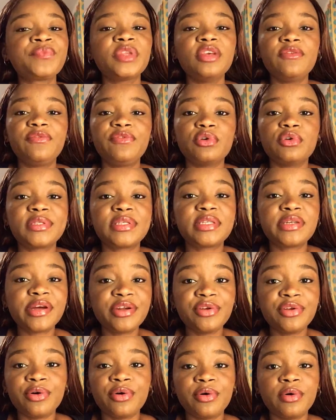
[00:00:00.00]
if your
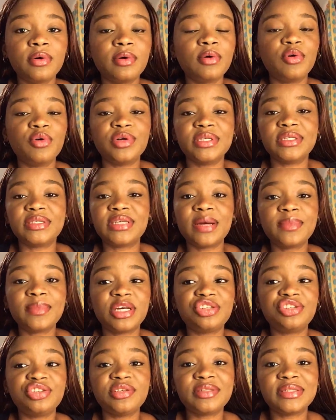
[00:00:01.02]
tenure or the time
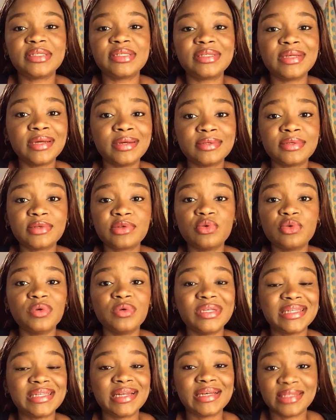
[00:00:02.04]
that you need to stay in school
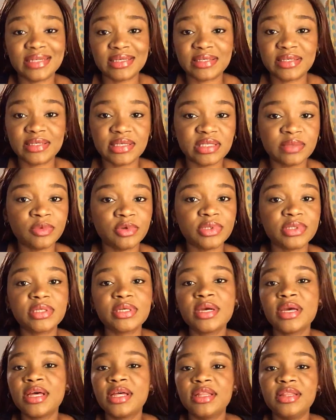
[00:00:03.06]
is less than 6 months,
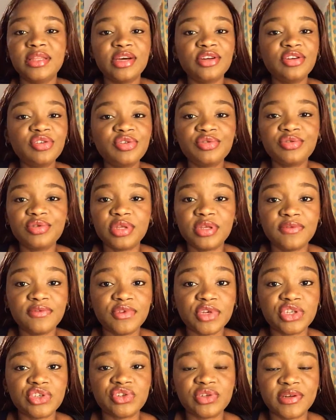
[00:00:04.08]
they're not going to give
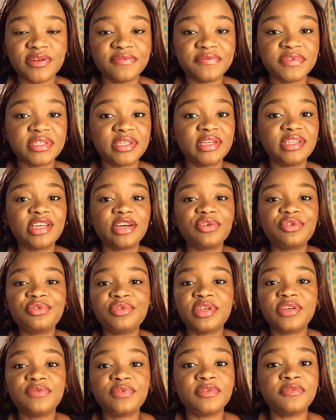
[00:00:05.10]
you a student visa. They're going to
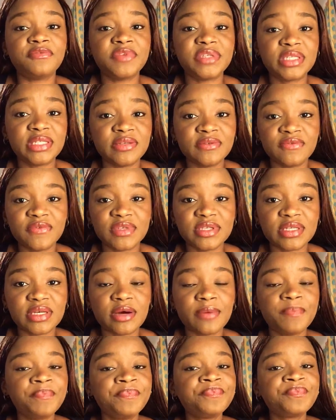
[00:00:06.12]
give you a visiting
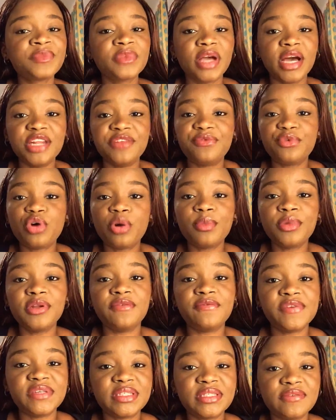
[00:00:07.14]
visa. And if you come on a
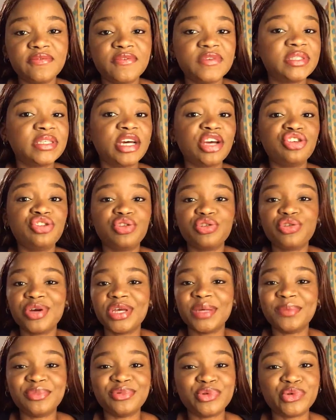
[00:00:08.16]
visiting visa, you're not
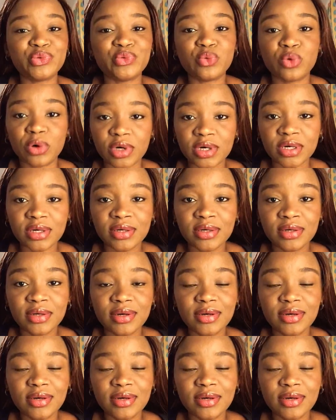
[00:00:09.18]
able to work.